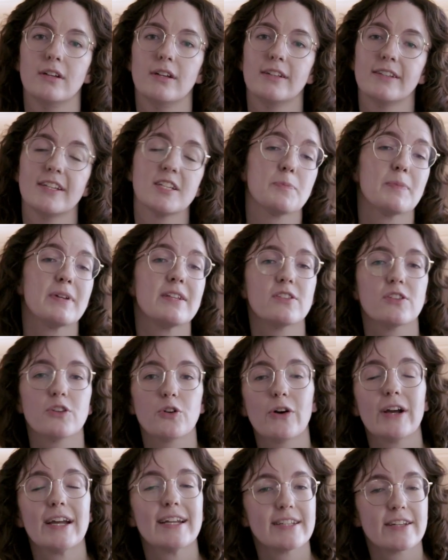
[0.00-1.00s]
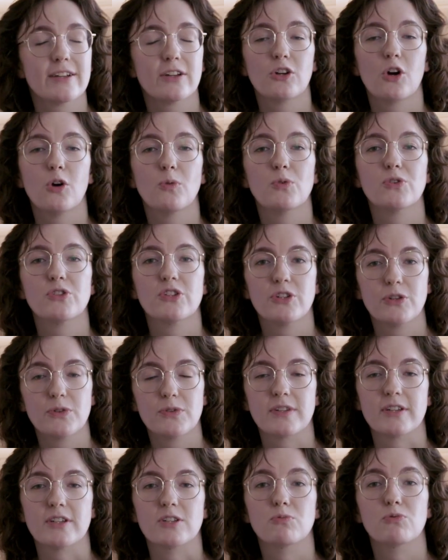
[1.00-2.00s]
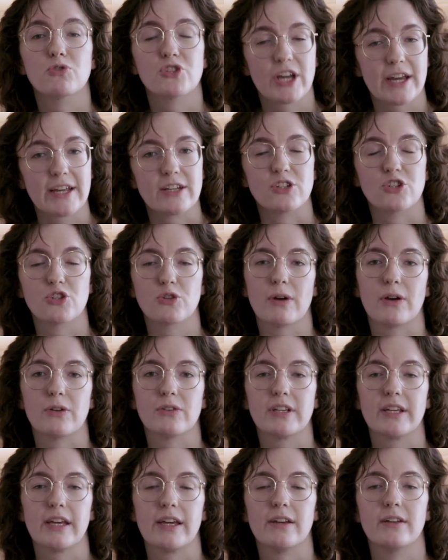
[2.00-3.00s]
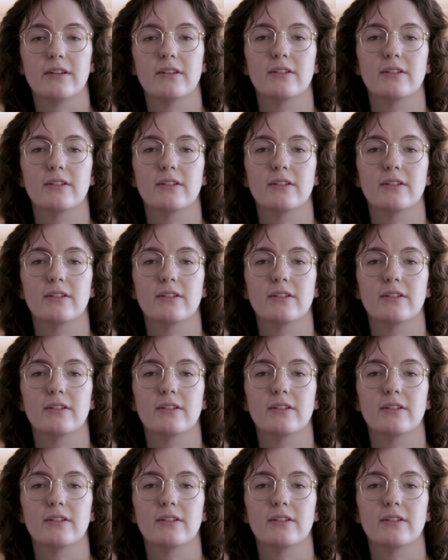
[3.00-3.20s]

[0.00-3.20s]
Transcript: This means that your heating and hot water usage will change throughout the year.